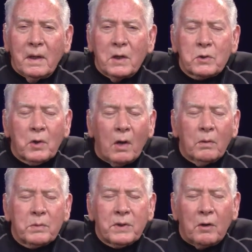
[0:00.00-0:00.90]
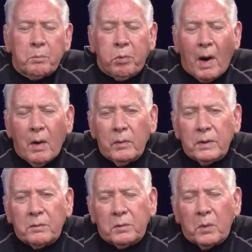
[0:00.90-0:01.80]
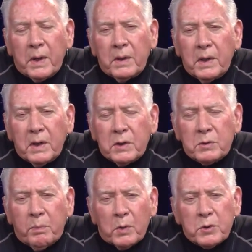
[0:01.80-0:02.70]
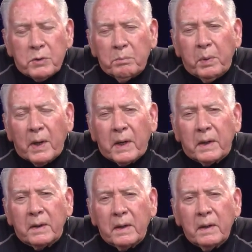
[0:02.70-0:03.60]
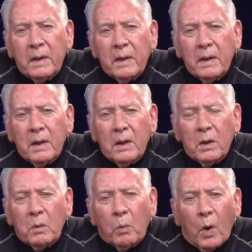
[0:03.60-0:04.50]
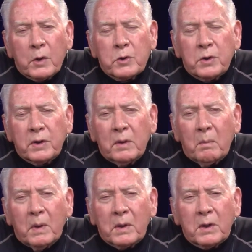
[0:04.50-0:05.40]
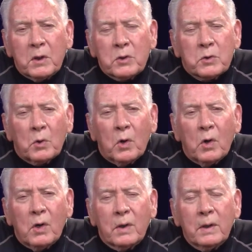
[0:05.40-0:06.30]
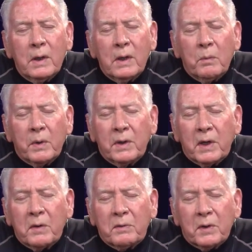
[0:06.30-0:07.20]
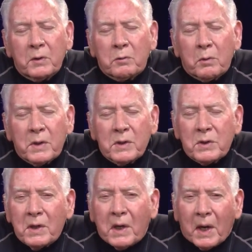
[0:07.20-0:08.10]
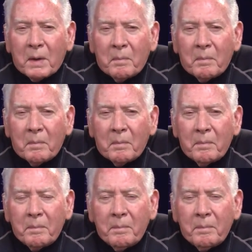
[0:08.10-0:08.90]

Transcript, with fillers: He saw himself prowling through India's bush and plain, watching the monkeys soar when neath their trees he came.